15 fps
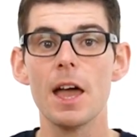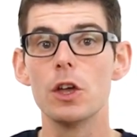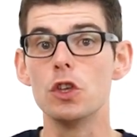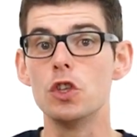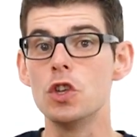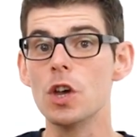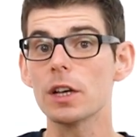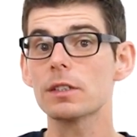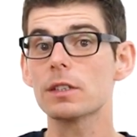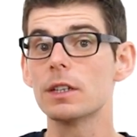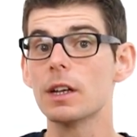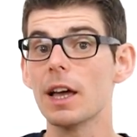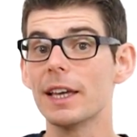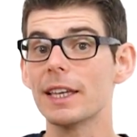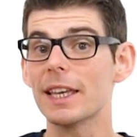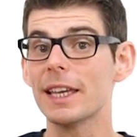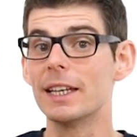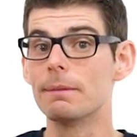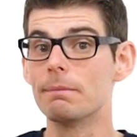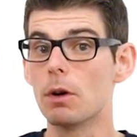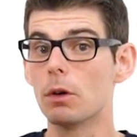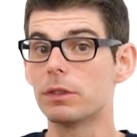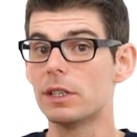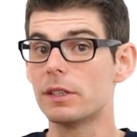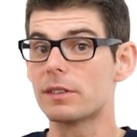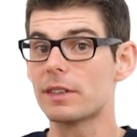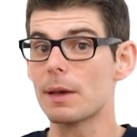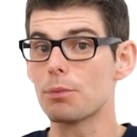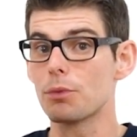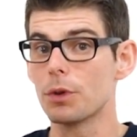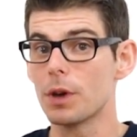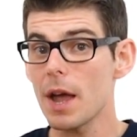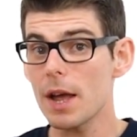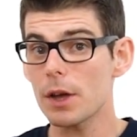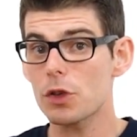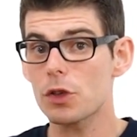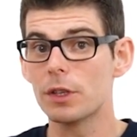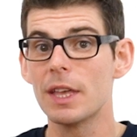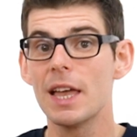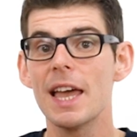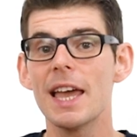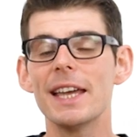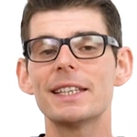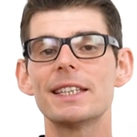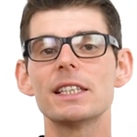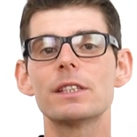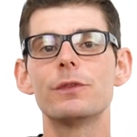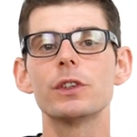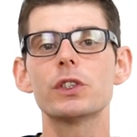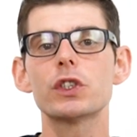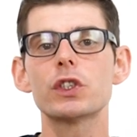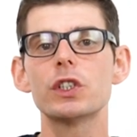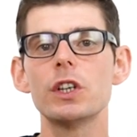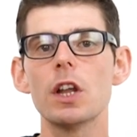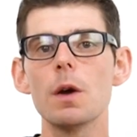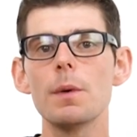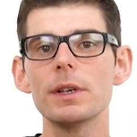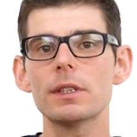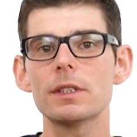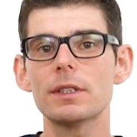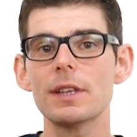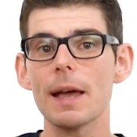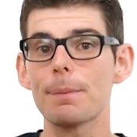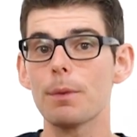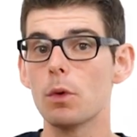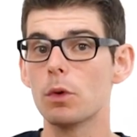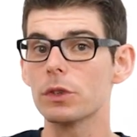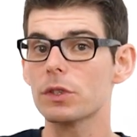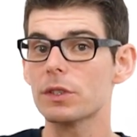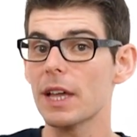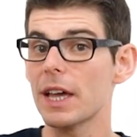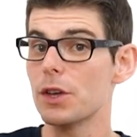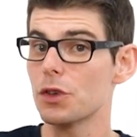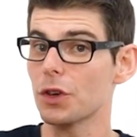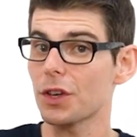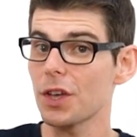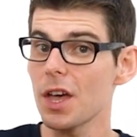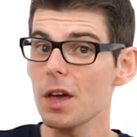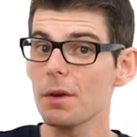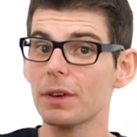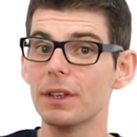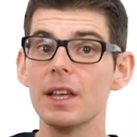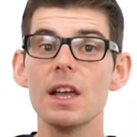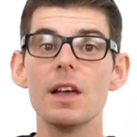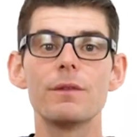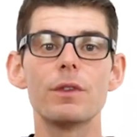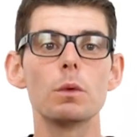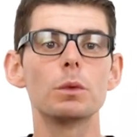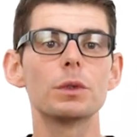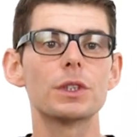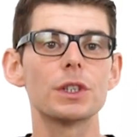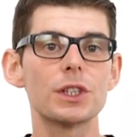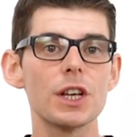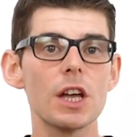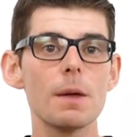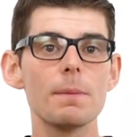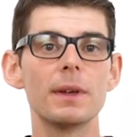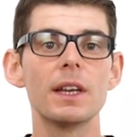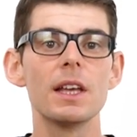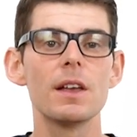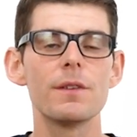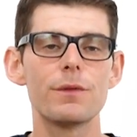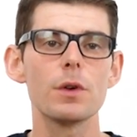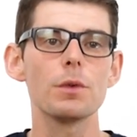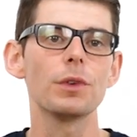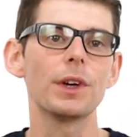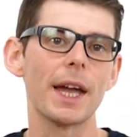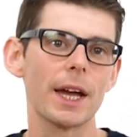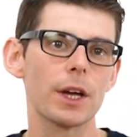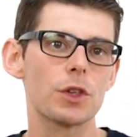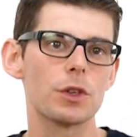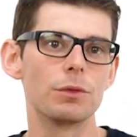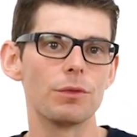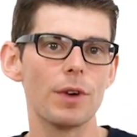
Just like in a multi-step reaction, it is the slowest step or stage occurring that will determine the reaction